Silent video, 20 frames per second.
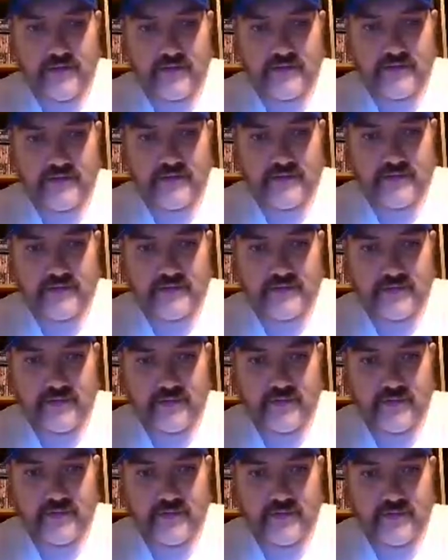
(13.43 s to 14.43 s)
hopefully
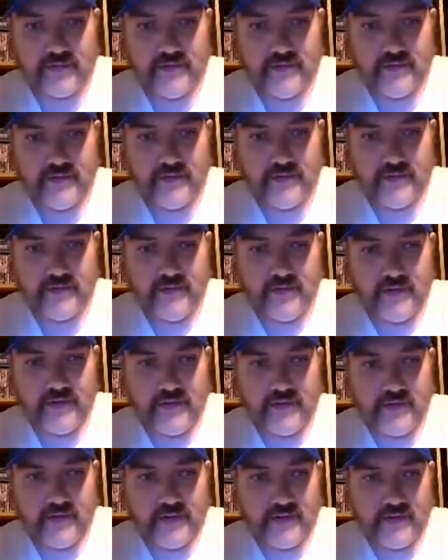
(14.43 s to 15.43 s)
everybody out there is
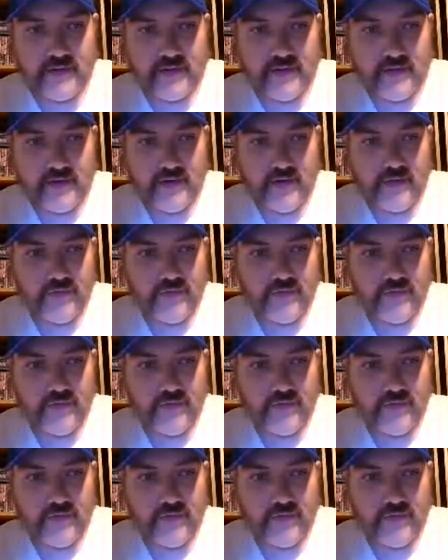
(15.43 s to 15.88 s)
going to enjoy this